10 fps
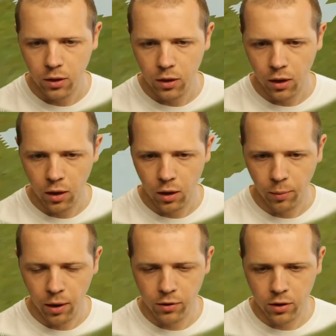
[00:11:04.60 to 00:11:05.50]

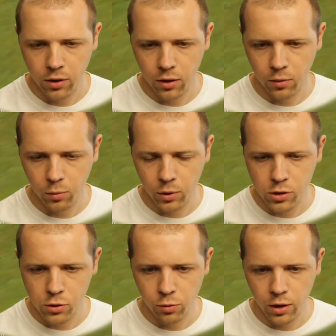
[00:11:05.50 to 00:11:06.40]
Everything when it's
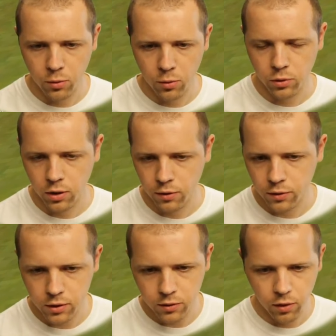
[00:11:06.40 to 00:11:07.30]
created will give a
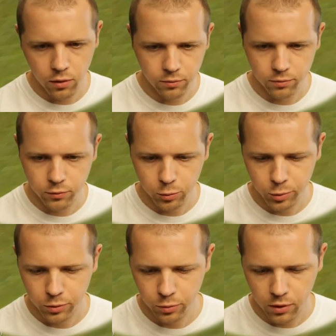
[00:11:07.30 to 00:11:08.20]
default.
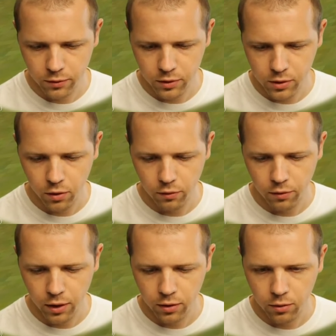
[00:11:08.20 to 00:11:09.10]
Will give a default
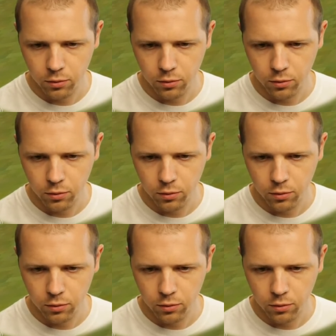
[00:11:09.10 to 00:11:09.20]
value.